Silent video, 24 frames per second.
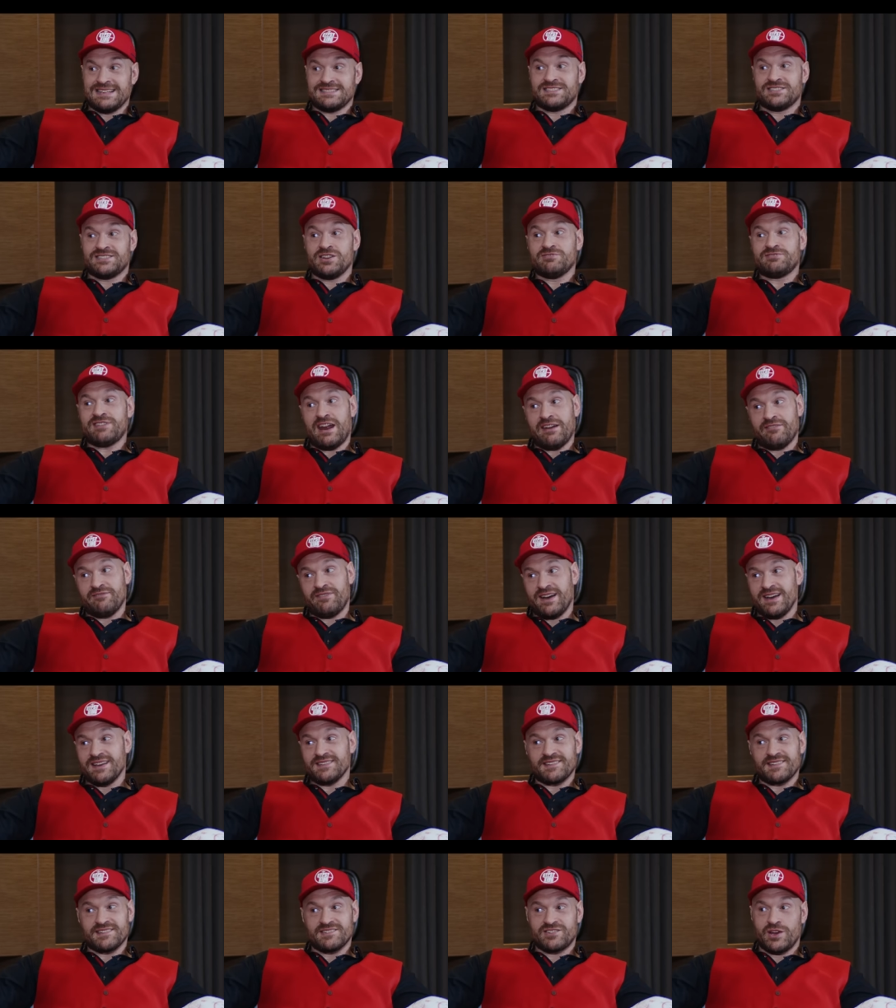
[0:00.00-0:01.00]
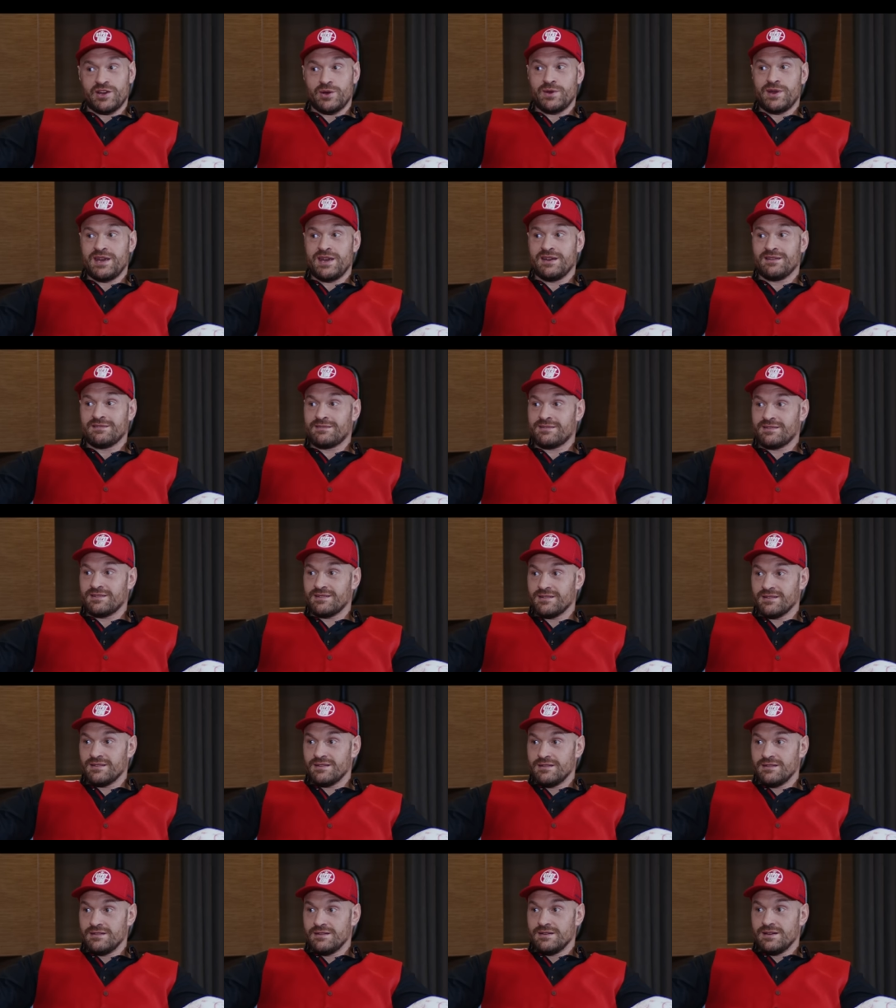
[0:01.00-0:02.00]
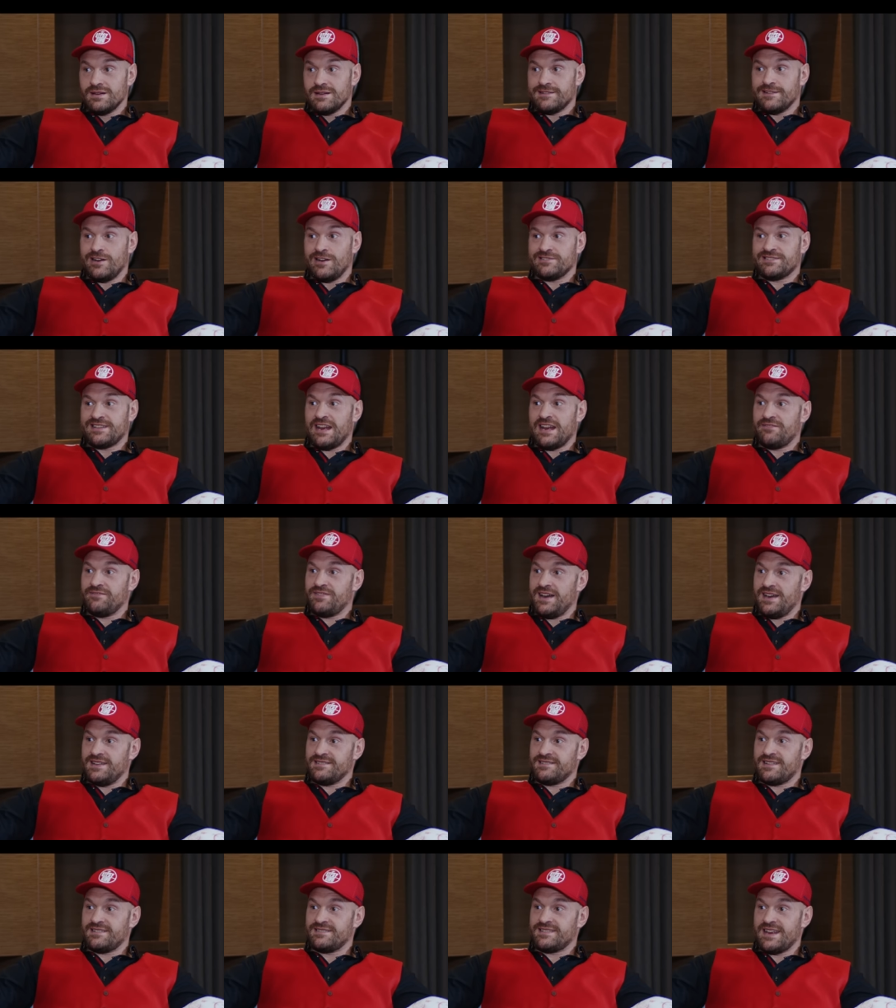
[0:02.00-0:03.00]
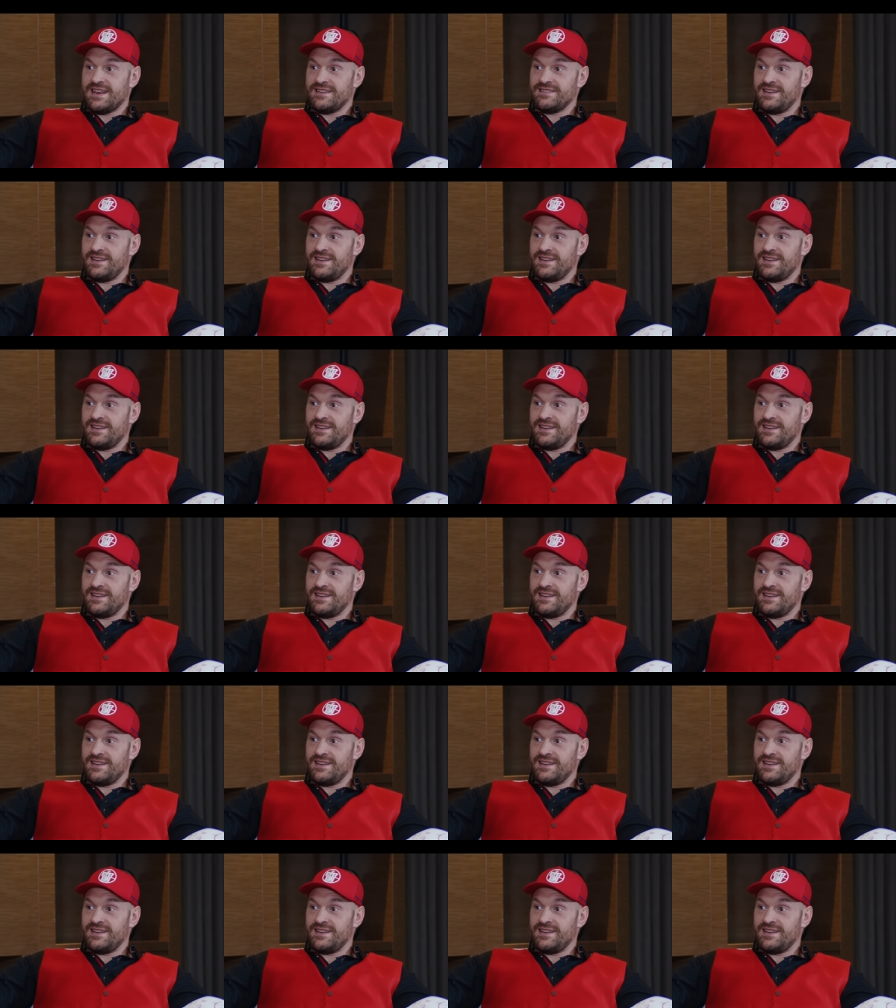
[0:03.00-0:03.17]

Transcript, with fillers: to do 10 fights in two years. Okay. Not 10 fights in 10 Frank's years.